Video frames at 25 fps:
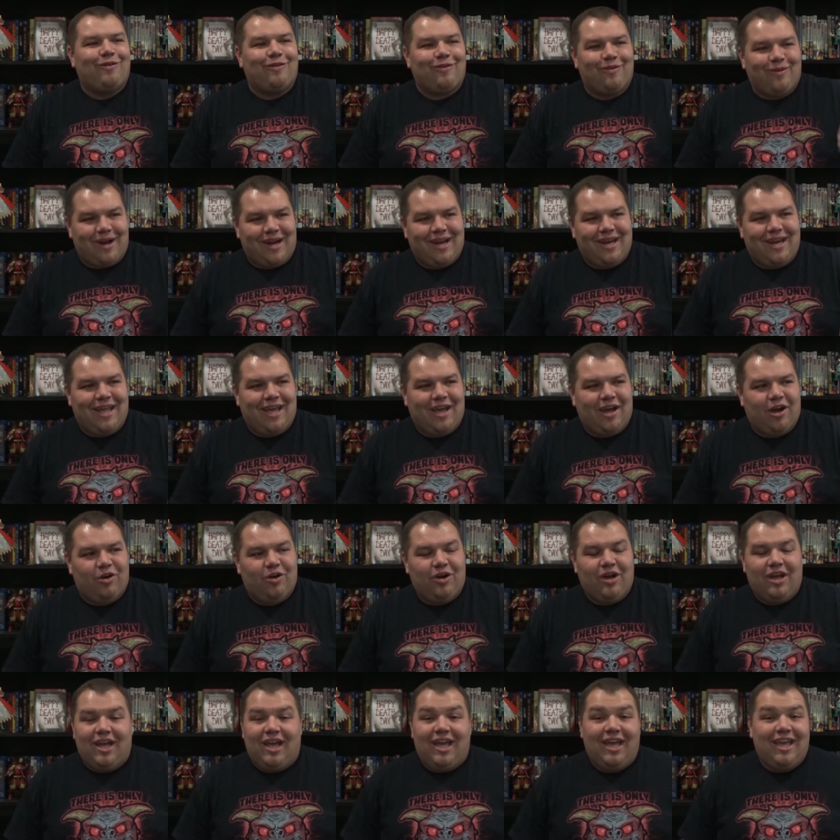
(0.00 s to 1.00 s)
right
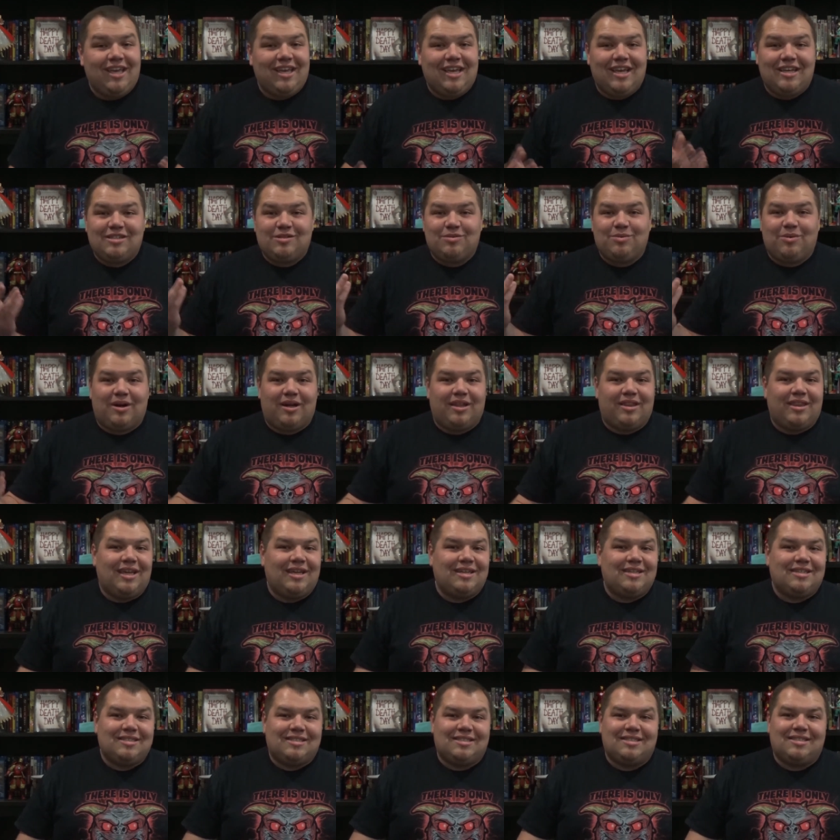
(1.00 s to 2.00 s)
now? And guess what?
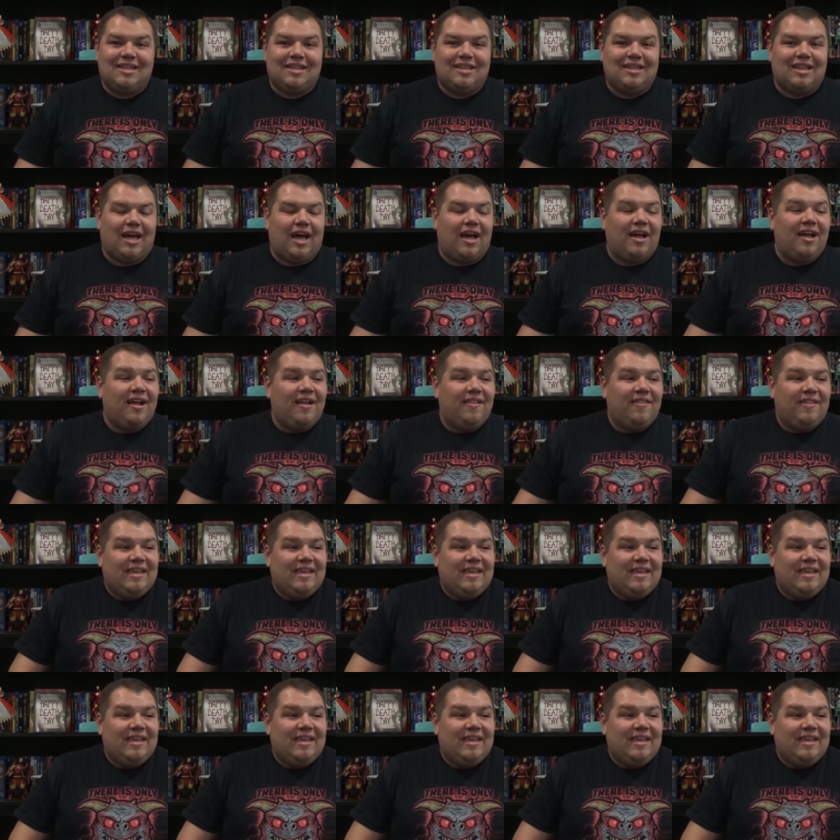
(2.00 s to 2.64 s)
They just did that.